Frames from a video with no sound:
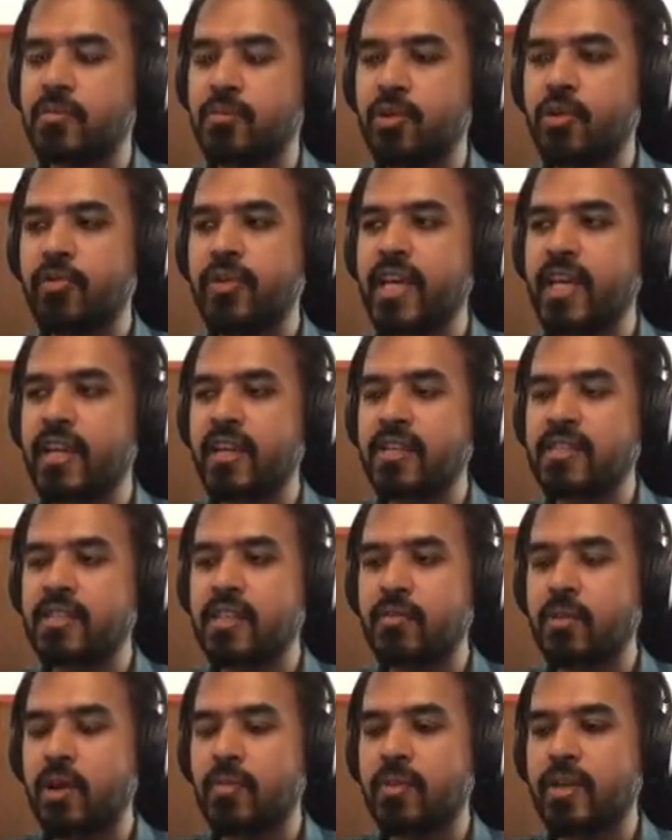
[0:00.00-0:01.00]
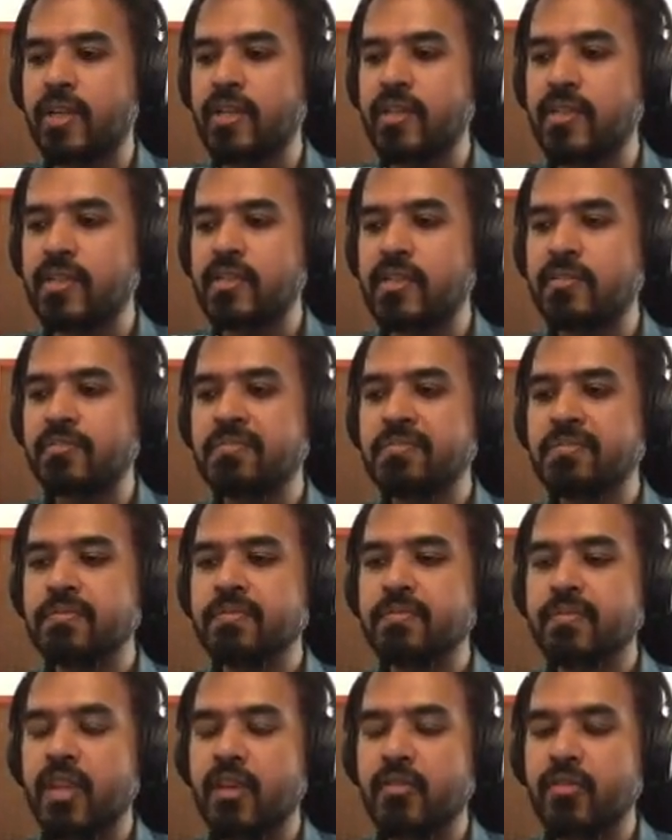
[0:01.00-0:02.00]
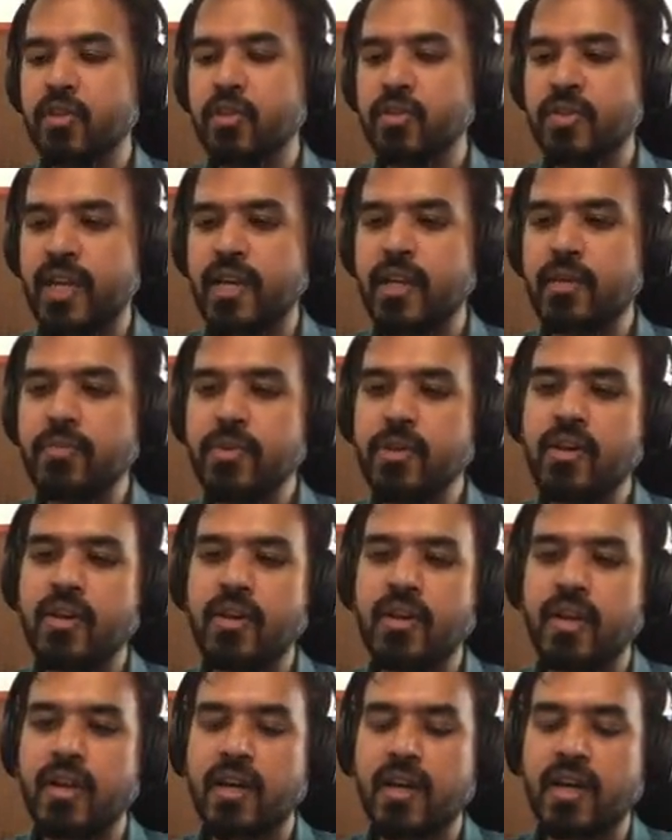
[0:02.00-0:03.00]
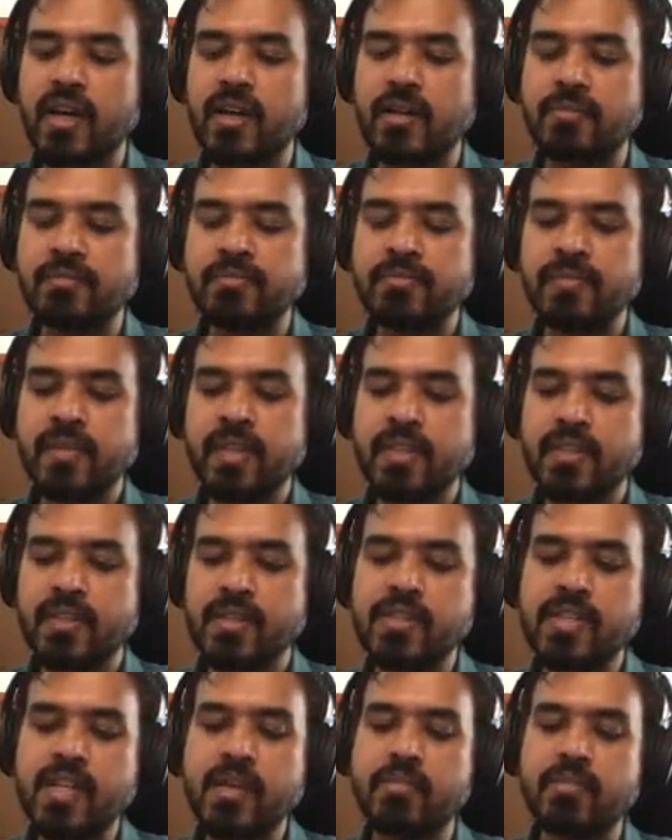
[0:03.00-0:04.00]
It's hard to do that, right? It is actually really hard to